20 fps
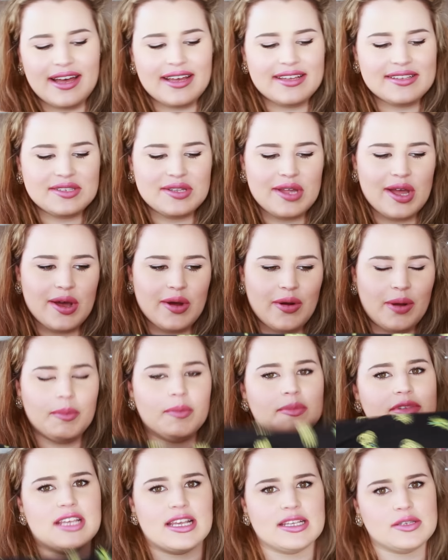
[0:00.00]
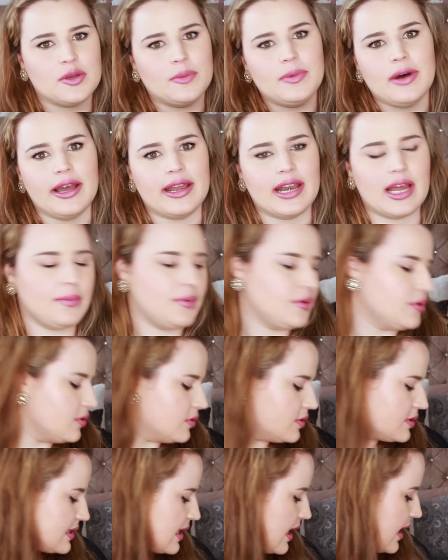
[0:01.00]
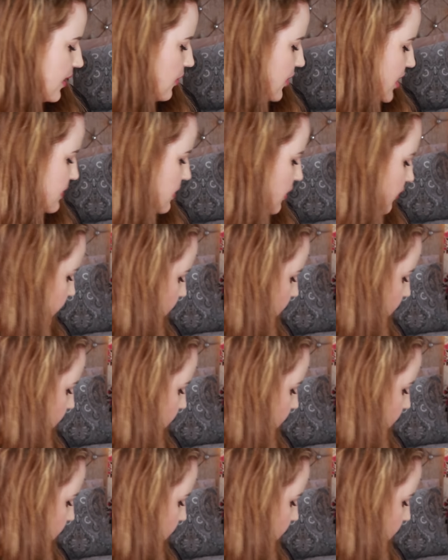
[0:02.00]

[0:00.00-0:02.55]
guys know I'm obsessed with pineapples. Like, where's my